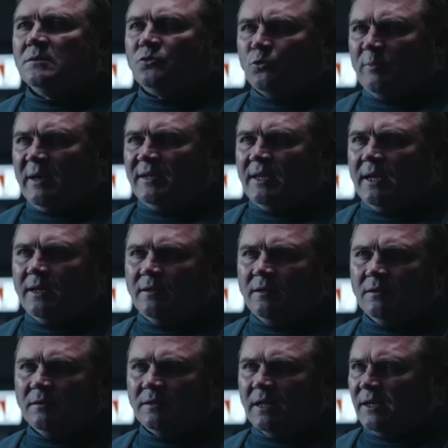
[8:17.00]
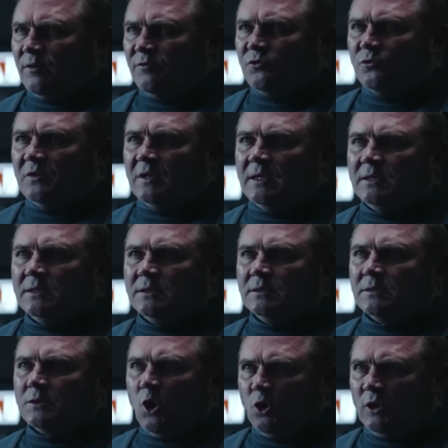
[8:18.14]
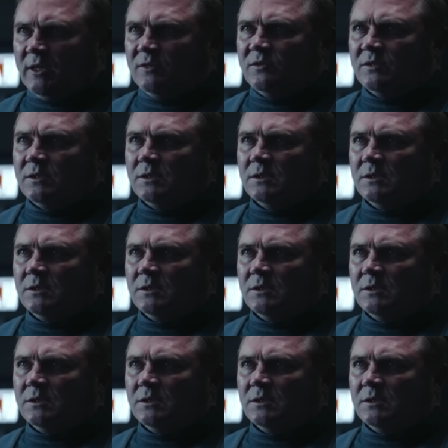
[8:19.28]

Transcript: Two men dead, line of duty, colleagues,